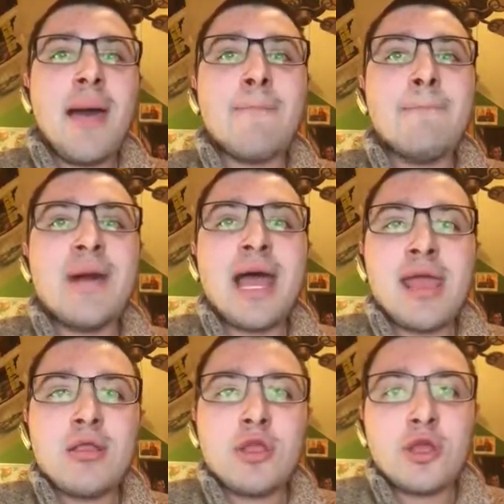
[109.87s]

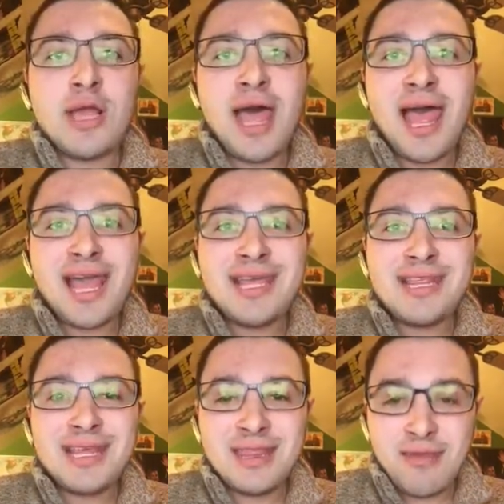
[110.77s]
milder highs
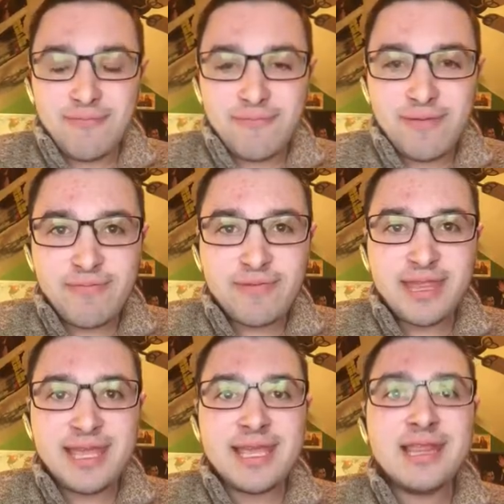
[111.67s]
in the
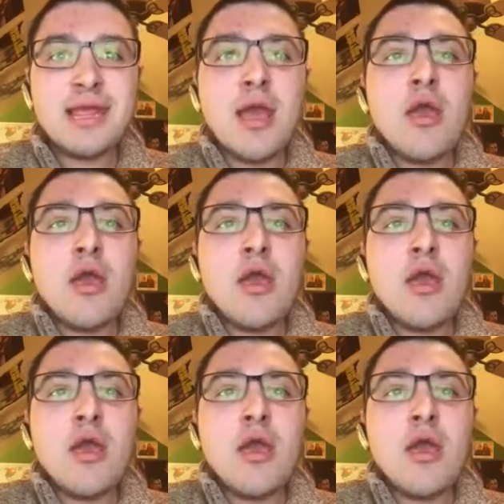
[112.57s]
50s.